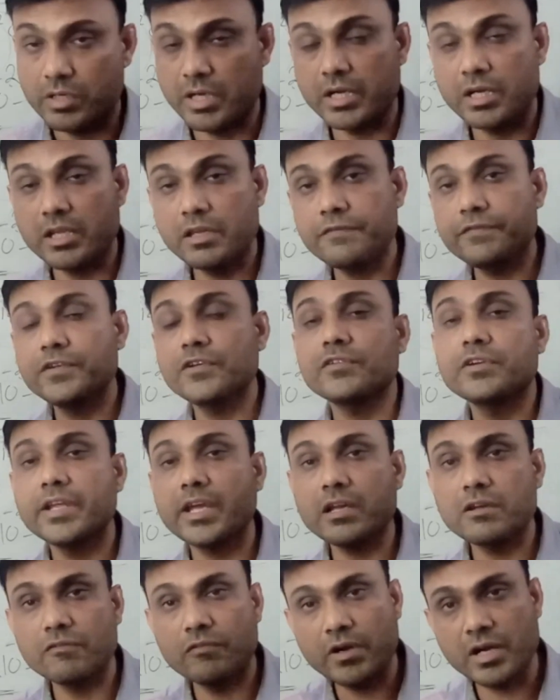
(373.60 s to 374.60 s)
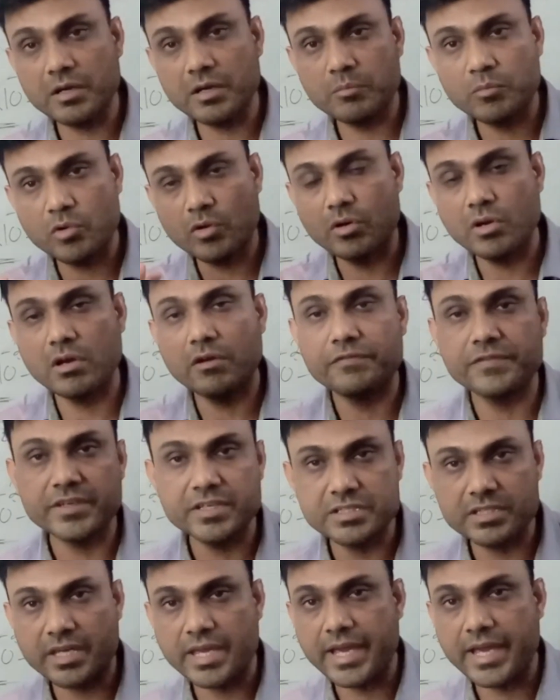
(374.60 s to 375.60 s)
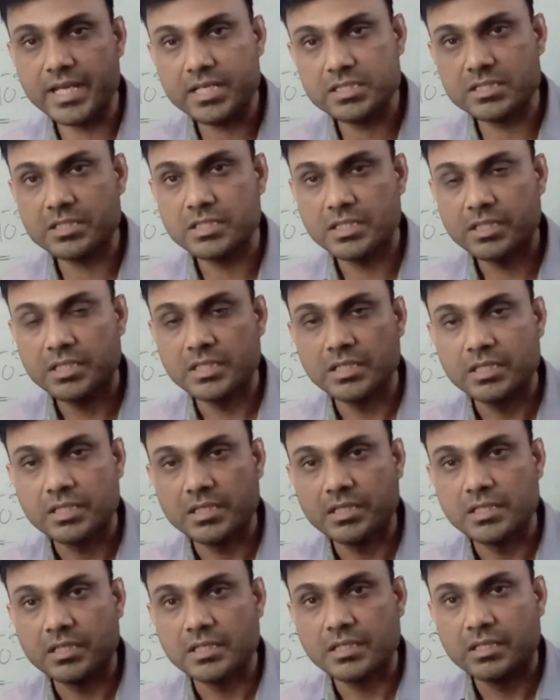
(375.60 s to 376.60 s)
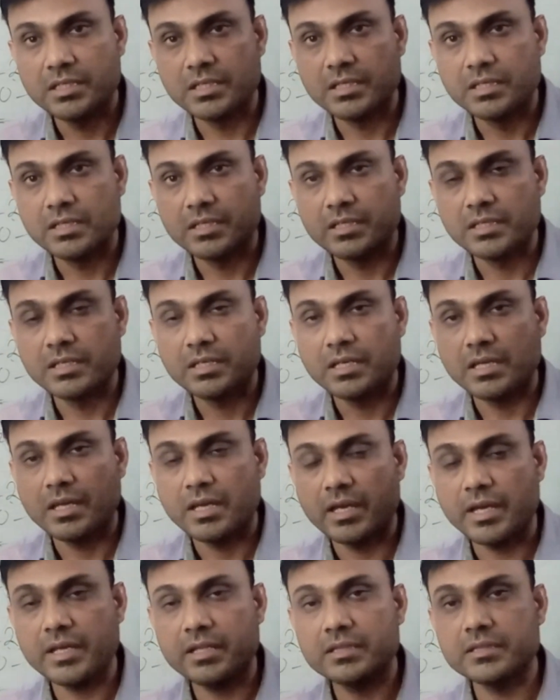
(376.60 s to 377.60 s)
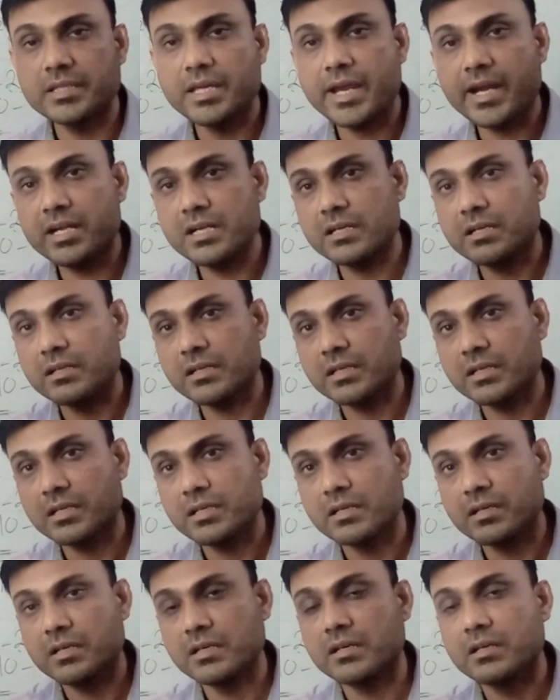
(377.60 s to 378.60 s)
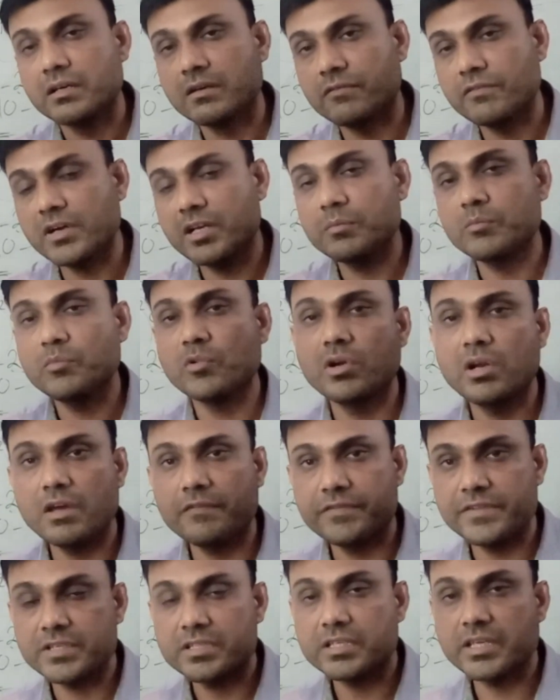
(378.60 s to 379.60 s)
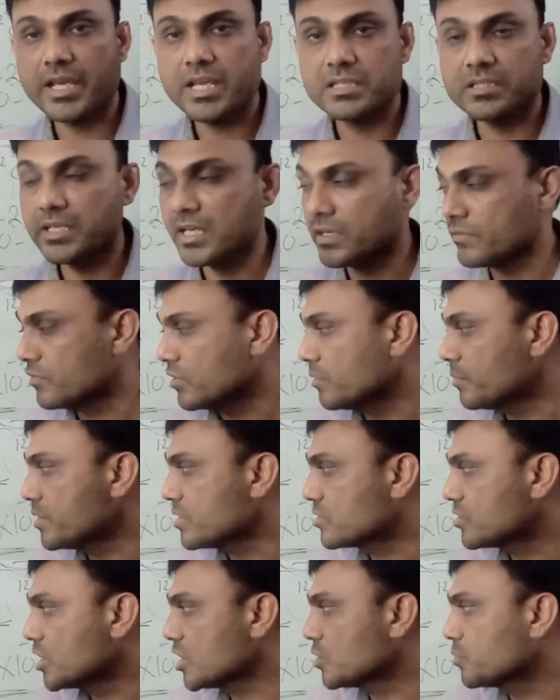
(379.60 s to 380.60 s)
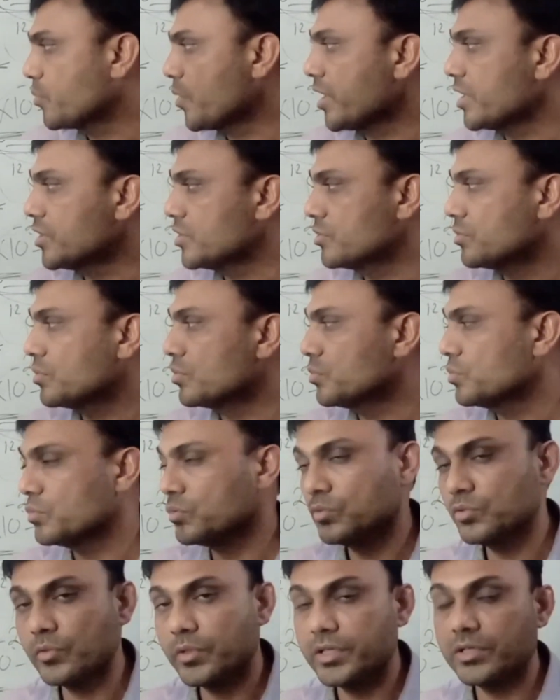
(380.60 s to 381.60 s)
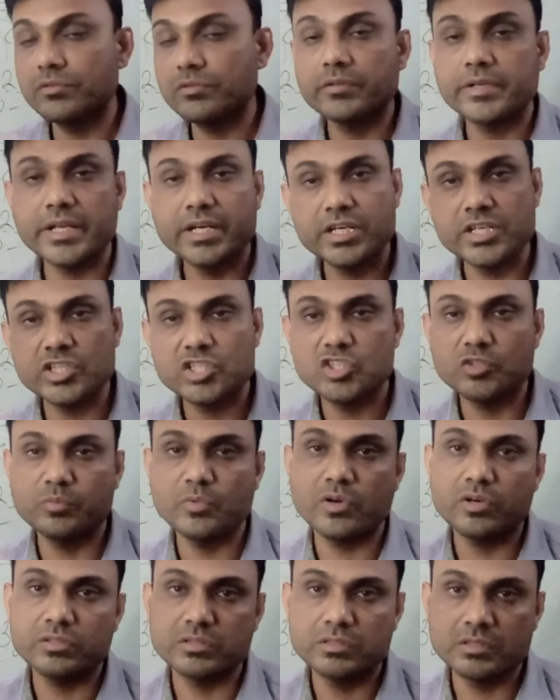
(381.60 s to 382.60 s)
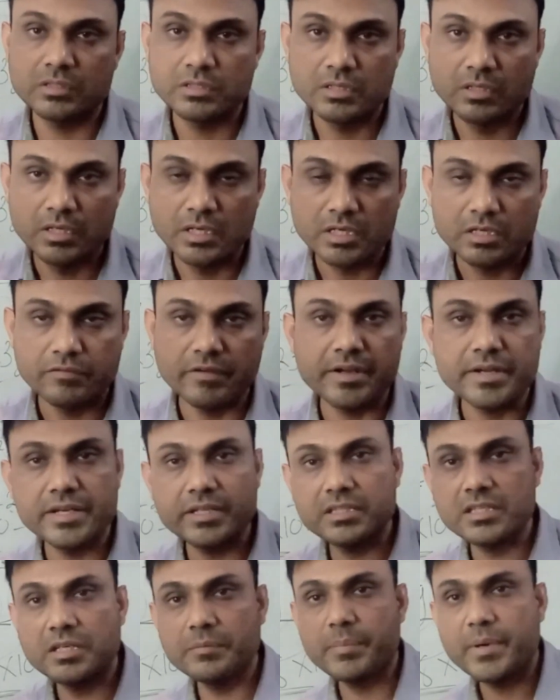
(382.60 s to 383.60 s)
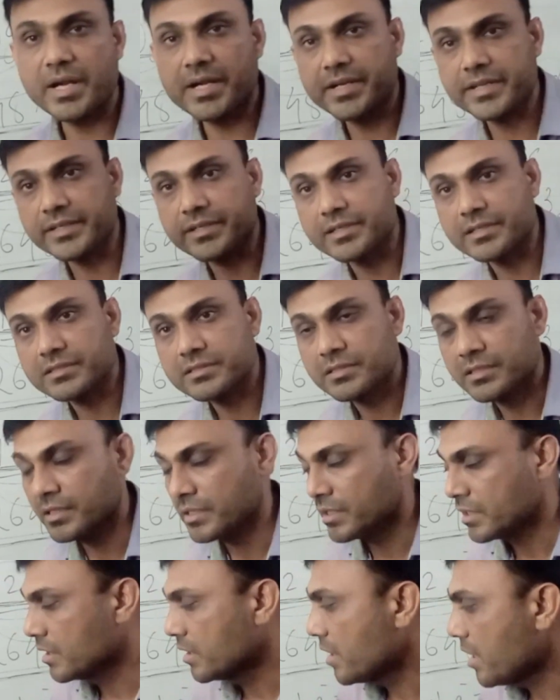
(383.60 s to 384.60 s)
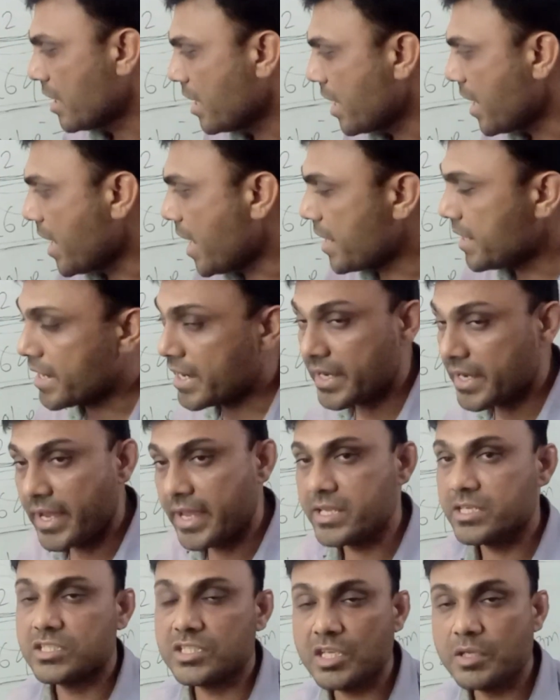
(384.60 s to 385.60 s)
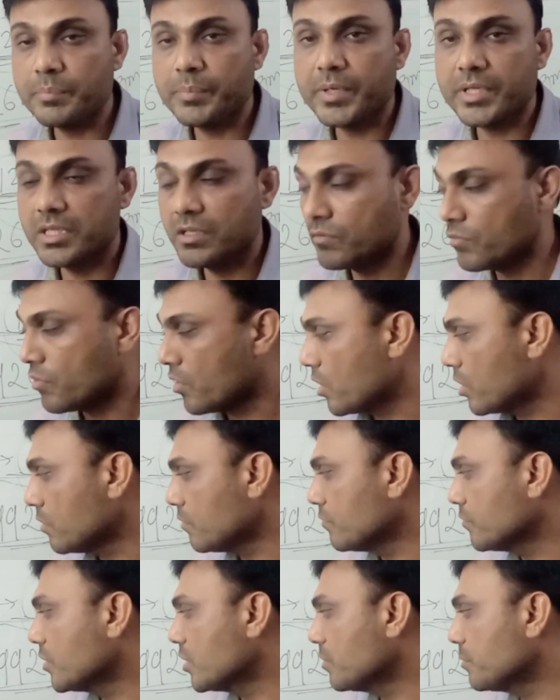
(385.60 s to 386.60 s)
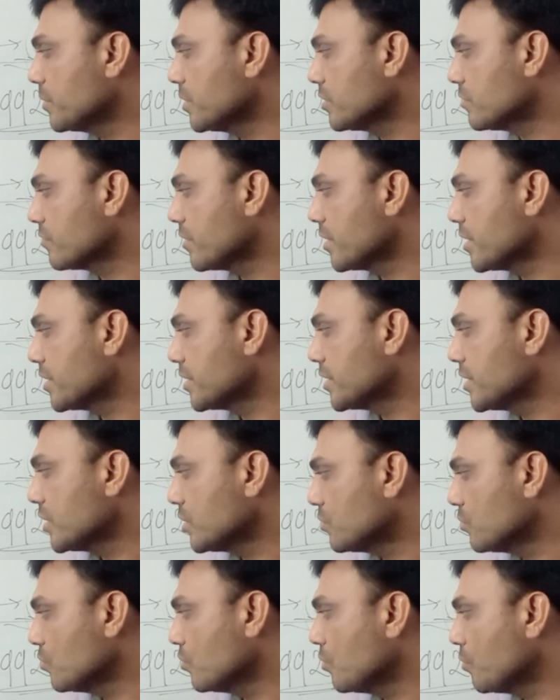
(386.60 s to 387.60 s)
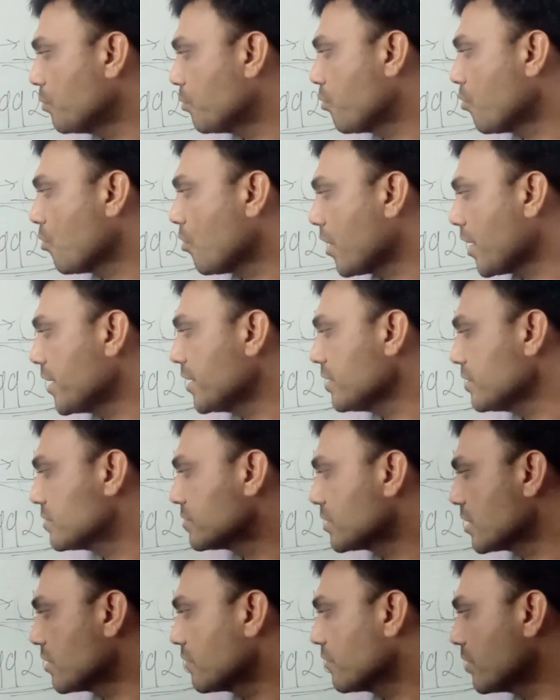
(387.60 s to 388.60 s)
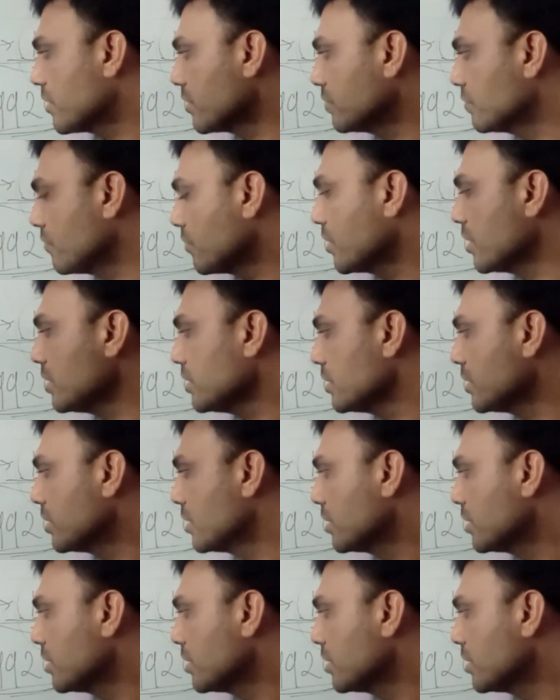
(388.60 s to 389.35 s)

And if you take 1 mole of each gas, and that 1 mole of each gas, there will be 6.022 into 10 raised to power 23 particles, and at STP the volume will be 22.71